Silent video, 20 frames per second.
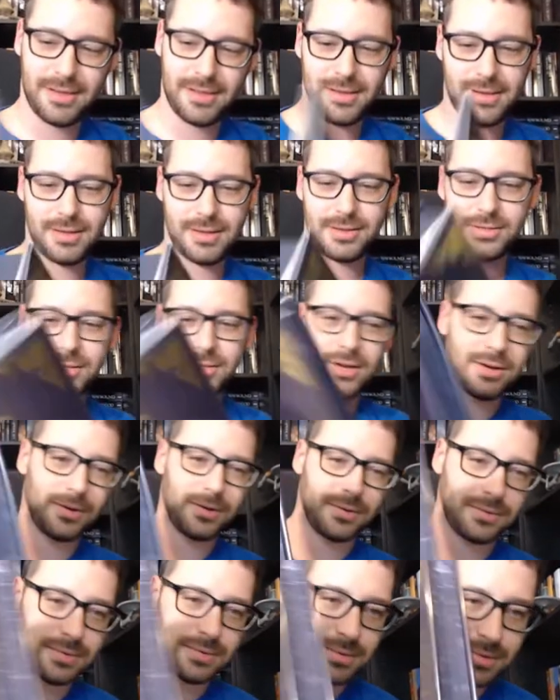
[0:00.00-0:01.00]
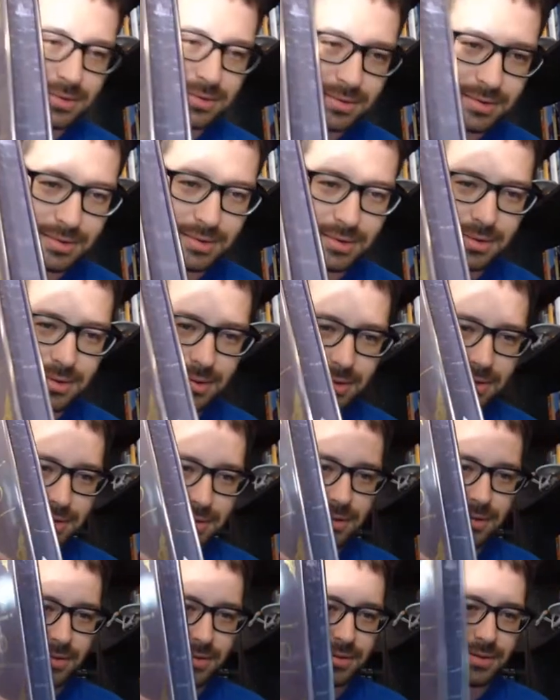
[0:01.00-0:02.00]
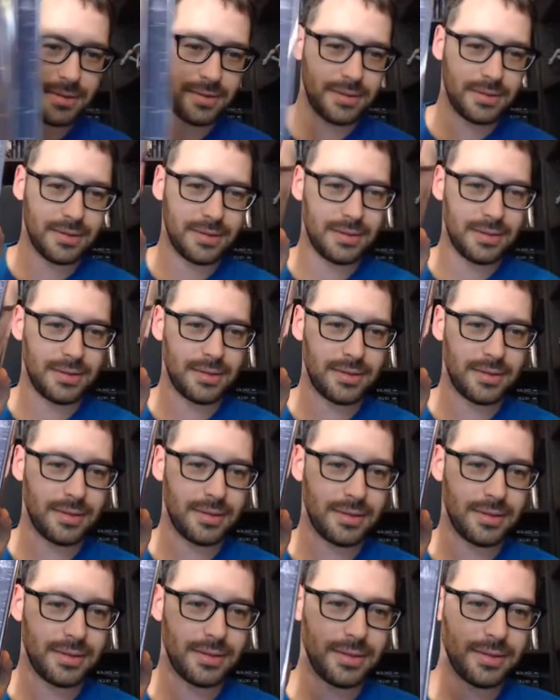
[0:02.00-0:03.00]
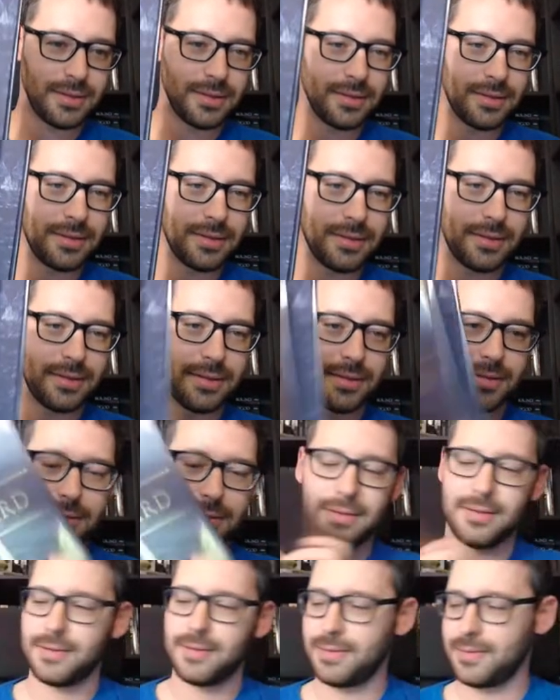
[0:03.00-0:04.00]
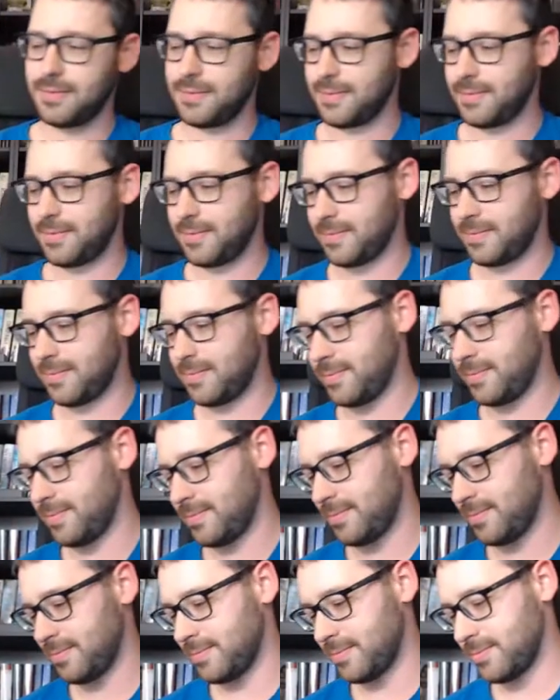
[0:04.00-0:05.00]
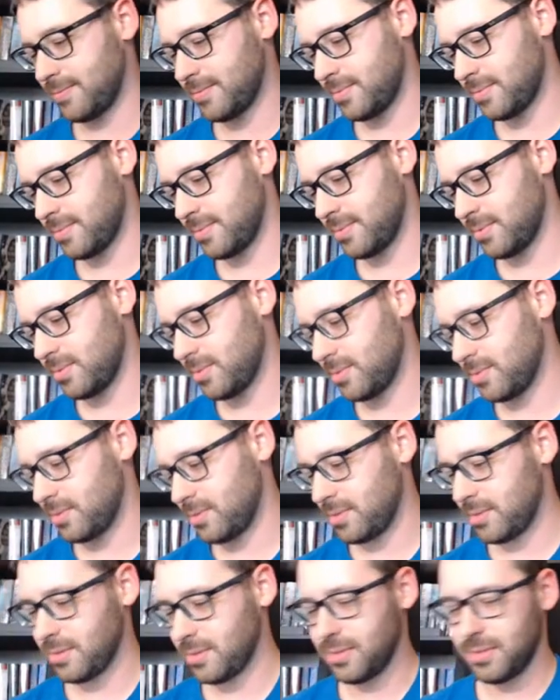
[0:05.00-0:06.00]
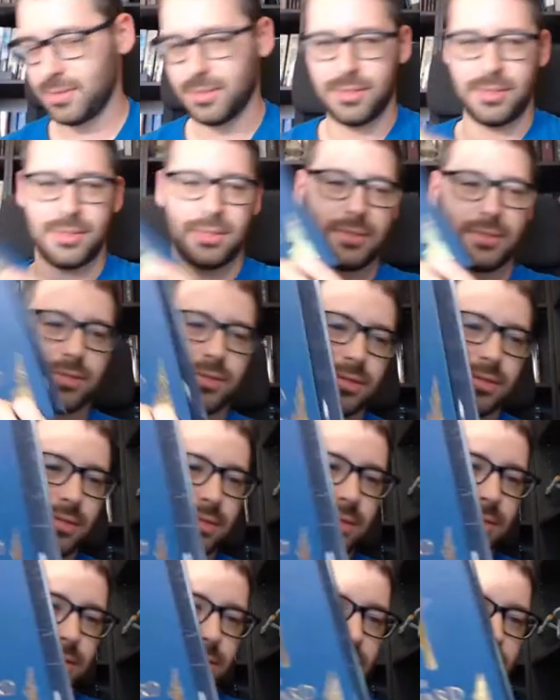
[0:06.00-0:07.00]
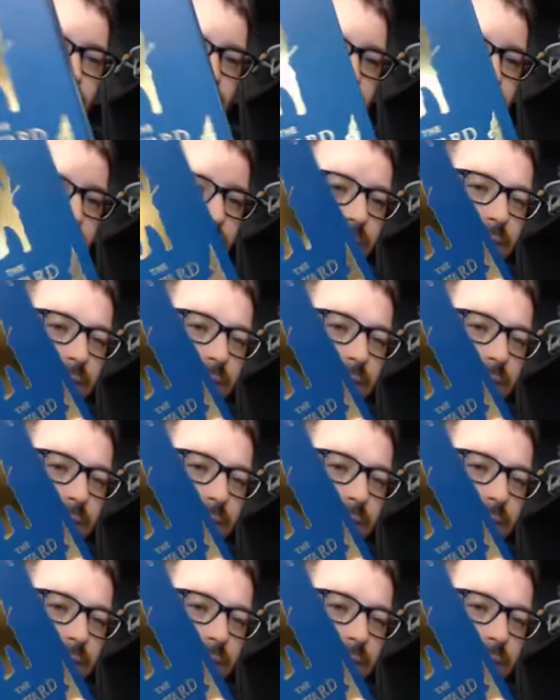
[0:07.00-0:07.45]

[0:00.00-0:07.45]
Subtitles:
[no speech]